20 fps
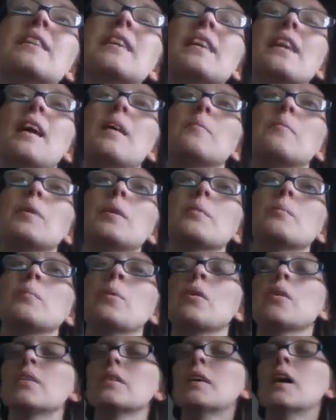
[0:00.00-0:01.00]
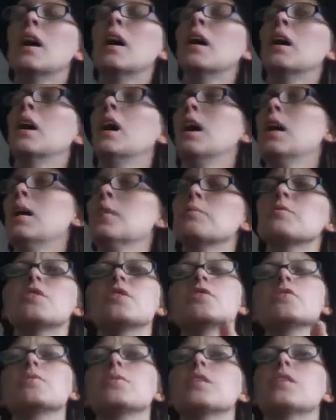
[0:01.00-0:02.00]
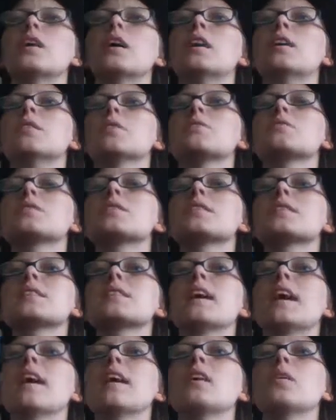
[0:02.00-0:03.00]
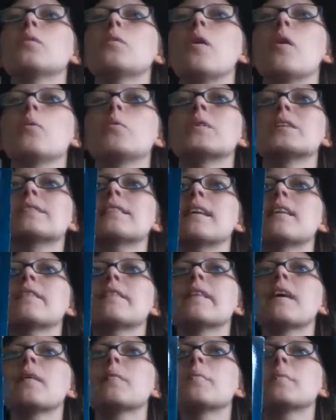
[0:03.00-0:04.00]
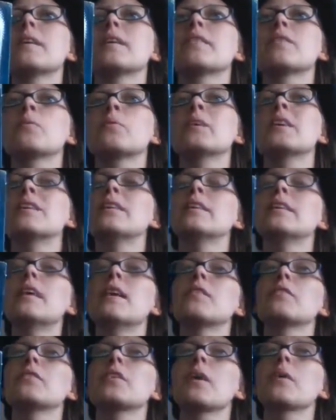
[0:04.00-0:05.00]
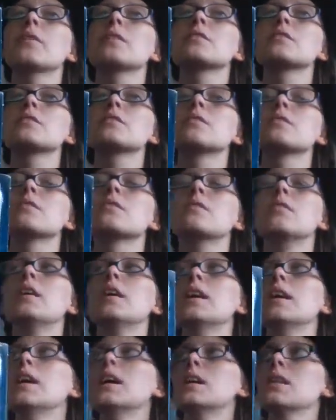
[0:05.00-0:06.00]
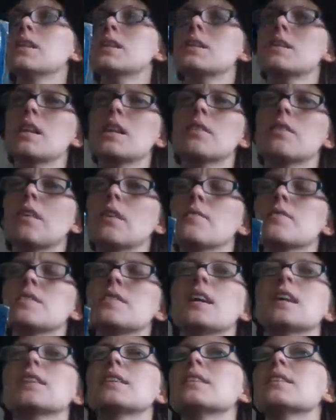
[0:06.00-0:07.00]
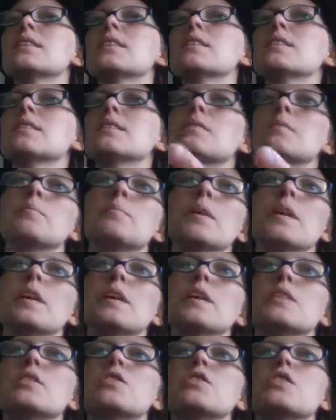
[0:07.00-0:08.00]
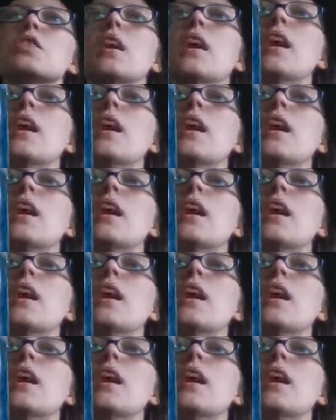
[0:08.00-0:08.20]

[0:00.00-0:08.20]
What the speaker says: the glamping pod, just for a little snack while we're down there, because we love going to the Sea Life Centres and the beach,